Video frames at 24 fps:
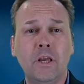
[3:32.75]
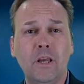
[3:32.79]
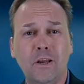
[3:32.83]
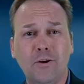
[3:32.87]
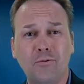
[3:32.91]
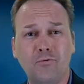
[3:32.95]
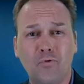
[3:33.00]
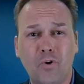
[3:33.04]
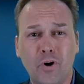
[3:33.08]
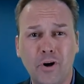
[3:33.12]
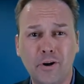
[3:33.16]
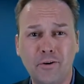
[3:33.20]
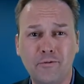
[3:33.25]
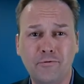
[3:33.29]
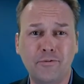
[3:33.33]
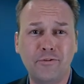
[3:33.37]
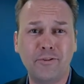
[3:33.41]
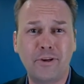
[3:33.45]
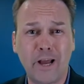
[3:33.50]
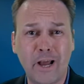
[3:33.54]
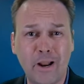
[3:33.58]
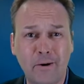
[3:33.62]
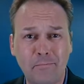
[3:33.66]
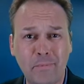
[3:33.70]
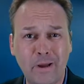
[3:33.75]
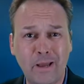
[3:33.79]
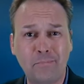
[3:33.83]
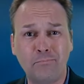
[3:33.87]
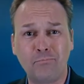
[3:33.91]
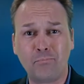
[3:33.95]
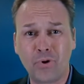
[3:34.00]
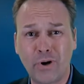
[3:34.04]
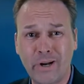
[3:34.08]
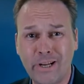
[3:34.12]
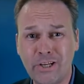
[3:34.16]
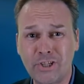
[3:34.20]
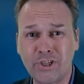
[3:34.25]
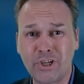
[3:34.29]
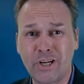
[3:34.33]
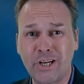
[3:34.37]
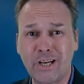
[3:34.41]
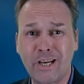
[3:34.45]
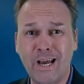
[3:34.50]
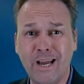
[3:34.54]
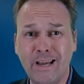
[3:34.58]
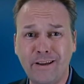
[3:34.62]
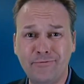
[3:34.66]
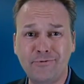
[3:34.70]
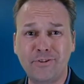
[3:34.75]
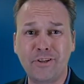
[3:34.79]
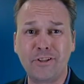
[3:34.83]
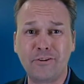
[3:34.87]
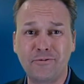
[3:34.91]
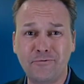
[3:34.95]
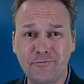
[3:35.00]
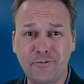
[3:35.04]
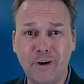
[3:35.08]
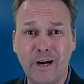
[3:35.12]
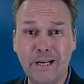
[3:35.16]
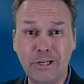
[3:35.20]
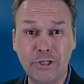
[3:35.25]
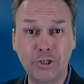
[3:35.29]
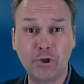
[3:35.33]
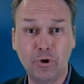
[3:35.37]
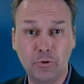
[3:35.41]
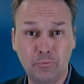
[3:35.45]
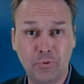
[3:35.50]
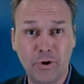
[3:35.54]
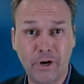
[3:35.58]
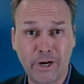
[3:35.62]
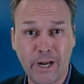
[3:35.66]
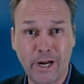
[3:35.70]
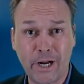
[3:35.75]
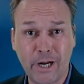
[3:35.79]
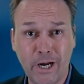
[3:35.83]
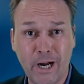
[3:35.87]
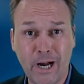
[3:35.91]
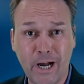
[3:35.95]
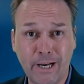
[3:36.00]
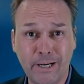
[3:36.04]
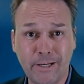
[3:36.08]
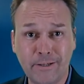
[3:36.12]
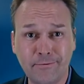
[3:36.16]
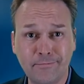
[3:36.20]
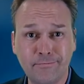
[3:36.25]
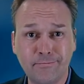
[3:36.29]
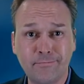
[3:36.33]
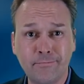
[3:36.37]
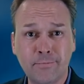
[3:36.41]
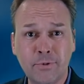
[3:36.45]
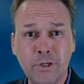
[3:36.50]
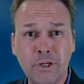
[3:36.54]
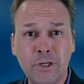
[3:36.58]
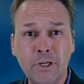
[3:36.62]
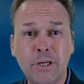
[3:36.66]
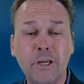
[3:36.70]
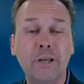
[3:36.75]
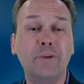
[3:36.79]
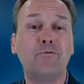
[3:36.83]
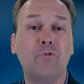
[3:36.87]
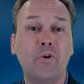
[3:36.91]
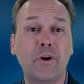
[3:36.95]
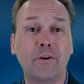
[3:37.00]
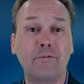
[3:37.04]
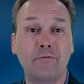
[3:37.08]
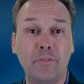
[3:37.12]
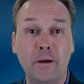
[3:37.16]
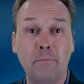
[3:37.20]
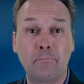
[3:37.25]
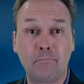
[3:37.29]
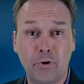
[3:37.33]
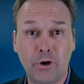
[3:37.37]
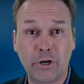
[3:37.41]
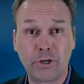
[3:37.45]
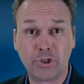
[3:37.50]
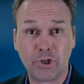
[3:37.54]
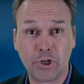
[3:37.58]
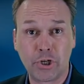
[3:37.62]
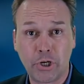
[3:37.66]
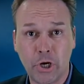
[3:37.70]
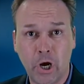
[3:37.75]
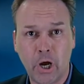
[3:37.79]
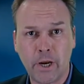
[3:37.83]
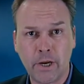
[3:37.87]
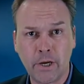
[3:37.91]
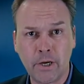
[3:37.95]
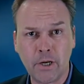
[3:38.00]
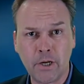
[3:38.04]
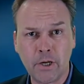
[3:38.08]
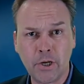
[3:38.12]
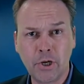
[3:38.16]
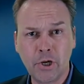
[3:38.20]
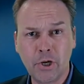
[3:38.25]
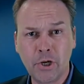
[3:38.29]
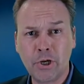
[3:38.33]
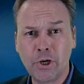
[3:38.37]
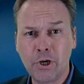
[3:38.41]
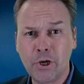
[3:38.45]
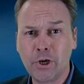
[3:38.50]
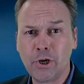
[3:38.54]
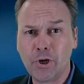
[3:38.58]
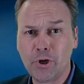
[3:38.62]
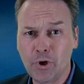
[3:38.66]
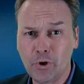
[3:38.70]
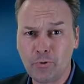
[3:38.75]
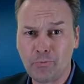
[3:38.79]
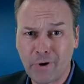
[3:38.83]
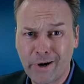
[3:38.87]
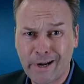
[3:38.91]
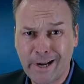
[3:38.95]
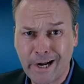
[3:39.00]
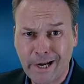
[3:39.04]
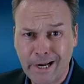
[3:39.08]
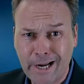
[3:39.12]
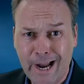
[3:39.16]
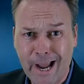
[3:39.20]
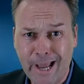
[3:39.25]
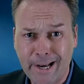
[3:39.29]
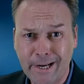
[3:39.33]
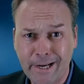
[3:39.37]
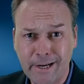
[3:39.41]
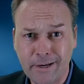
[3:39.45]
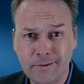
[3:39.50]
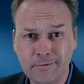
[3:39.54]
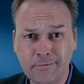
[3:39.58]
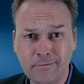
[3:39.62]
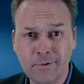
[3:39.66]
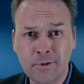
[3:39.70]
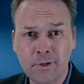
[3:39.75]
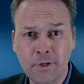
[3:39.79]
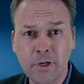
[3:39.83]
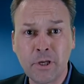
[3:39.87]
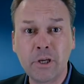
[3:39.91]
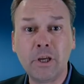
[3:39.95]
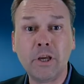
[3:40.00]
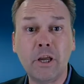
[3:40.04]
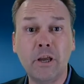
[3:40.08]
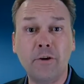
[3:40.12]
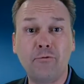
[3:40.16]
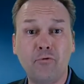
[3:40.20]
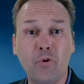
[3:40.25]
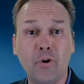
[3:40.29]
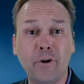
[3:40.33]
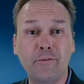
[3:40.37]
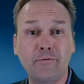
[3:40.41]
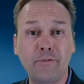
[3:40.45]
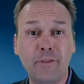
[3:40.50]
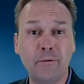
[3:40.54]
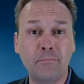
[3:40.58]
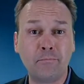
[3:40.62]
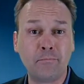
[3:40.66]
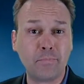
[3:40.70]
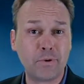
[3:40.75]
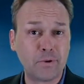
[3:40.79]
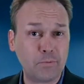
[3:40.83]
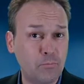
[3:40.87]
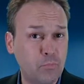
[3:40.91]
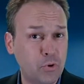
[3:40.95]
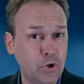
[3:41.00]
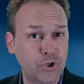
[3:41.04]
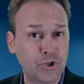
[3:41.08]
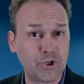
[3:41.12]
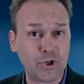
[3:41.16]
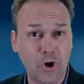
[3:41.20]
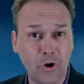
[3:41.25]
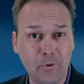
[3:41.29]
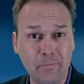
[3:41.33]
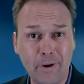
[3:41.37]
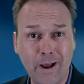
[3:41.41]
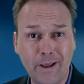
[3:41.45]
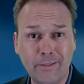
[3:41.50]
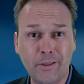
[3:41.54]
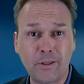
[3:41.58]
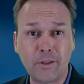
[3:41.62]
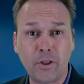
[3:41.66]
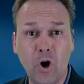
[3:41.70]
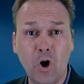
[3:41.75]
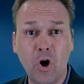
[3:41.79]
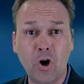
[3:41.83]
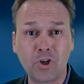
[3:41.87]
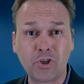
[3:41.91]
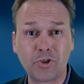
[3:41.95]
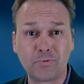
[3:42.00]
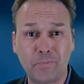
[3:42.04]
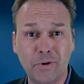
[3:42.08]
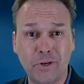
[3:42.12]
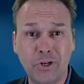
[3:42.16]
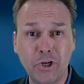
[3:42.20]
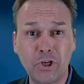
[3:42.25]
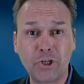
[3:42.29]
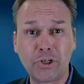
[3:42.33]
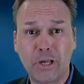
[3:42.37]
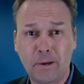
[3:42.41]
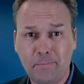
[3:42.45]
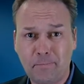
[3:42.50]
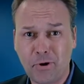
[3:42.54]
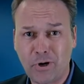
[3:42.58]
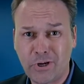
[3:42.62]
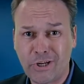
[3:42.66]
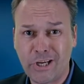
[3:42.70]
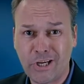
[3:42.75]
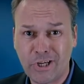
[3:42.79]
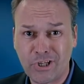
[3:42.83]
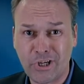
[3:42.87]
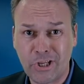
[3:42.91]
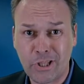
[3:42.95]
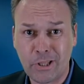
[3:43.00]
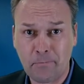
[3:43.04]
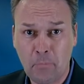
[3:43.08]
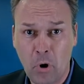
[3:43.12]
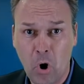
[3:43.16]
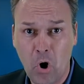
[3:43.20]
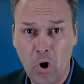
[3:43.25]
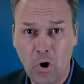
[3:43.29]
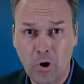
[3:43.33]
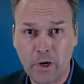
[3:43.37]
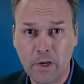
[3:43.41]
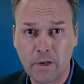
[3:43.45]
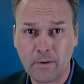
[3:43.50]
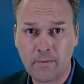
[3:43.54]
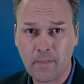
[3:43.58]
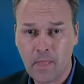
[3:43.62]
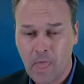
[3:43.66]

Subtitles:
If one of their men brings a knife to the fight, you bring a gun. If one of them brings a gun, you bring a cannon. If one of them puts your man in the hospital, you put his in the morgue.